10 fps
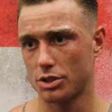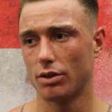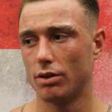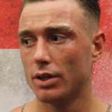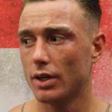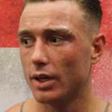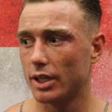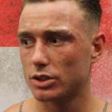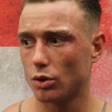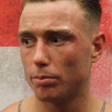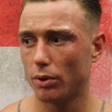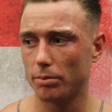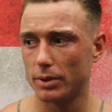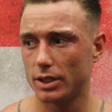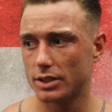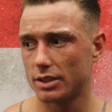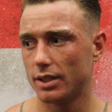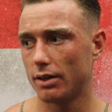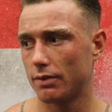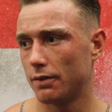so he's no bum. He isn't
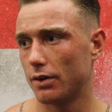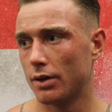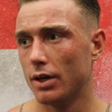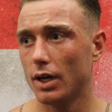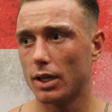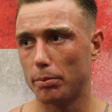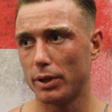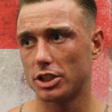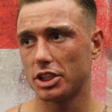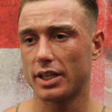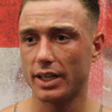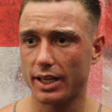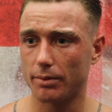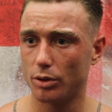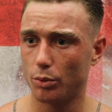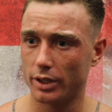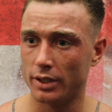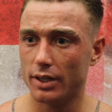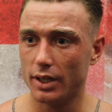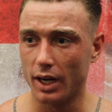there for the paycheck. He came to win,
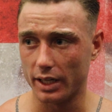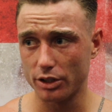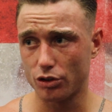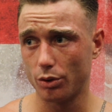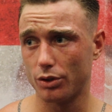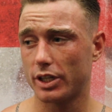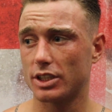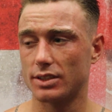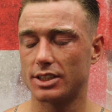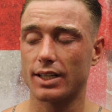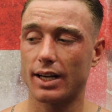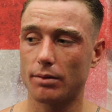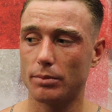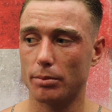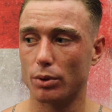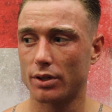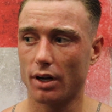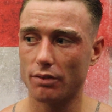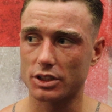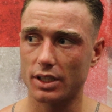and he threw the kitchen sink at me, but
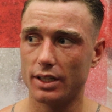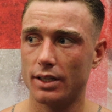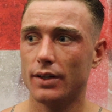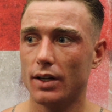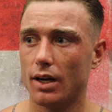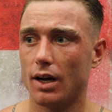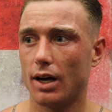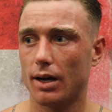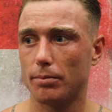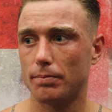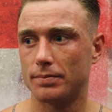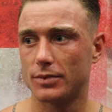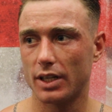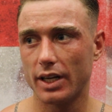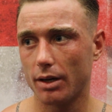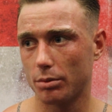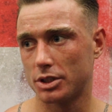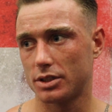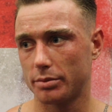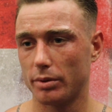obviously, um, today I
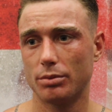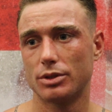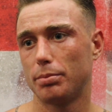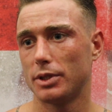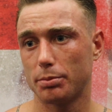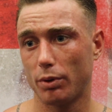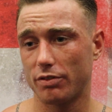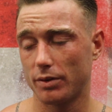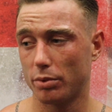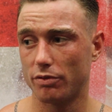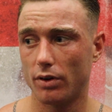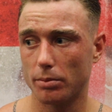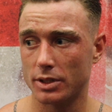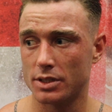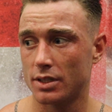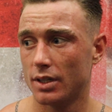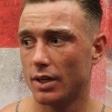was it was a pitch perfect performance